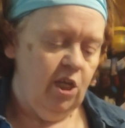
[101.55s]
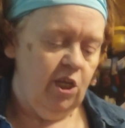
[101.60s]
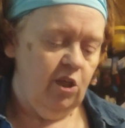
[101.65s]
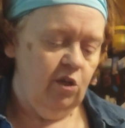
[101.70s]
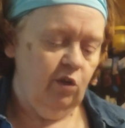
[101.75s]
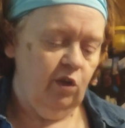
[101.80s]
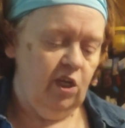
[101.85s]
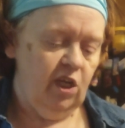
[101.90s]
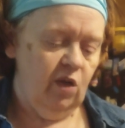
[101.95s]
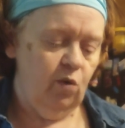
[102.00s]

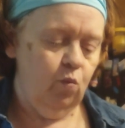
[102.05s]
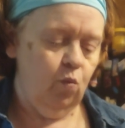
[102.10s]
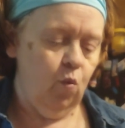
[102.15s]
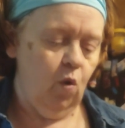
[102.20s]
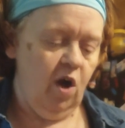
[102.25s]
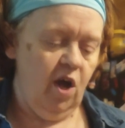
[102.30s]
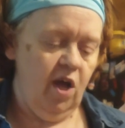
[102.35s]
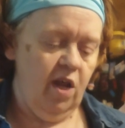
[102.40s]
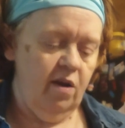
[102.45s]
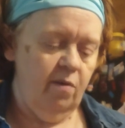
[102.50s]
You'll need
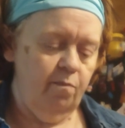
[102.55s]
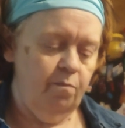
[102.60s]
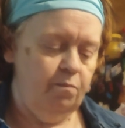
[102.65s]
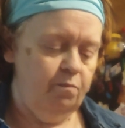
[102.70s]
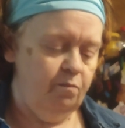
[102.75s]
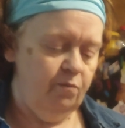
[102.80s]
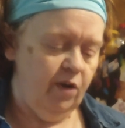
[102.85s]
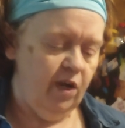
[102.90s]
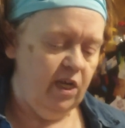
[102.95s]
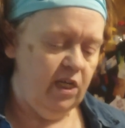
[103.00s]
1
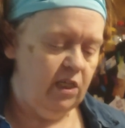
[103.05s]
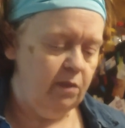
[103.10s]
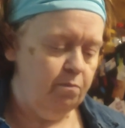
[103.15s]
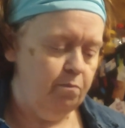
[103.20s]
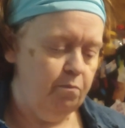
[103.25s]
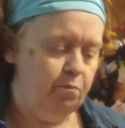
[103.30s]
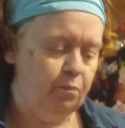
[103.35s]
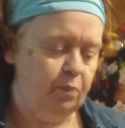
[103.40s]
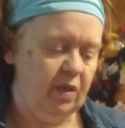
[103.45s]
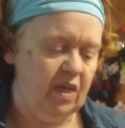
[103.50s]
nice
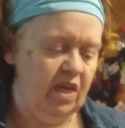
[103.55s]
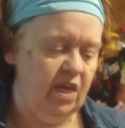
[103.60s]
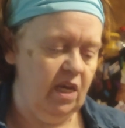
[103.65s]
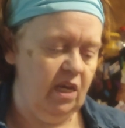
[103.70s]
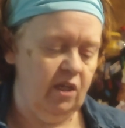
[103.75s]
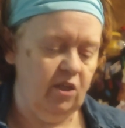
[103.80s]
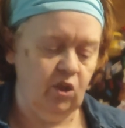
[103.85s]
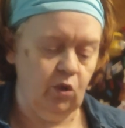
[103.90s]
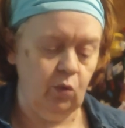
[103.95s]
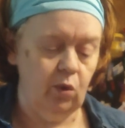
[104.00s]

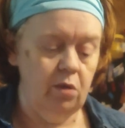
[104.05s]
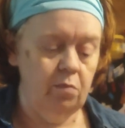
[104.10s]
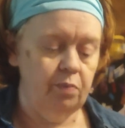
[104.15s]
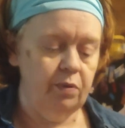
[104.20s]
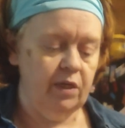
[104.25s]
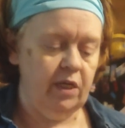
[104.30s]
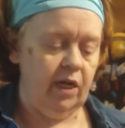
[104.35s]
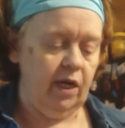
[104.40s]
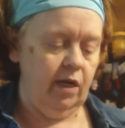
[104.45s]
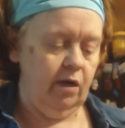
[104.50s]
big sweet
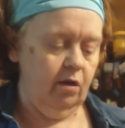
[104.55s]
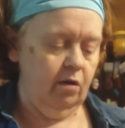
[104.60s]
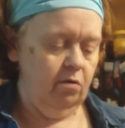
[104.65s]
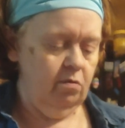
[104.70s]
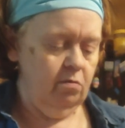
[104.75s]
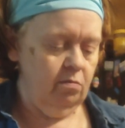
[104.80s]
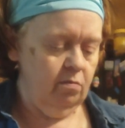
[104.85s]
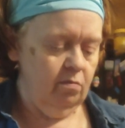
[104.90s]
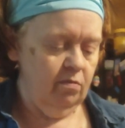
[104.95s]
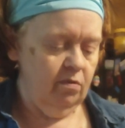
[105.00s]

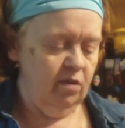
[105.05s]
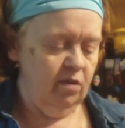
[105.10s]
potato.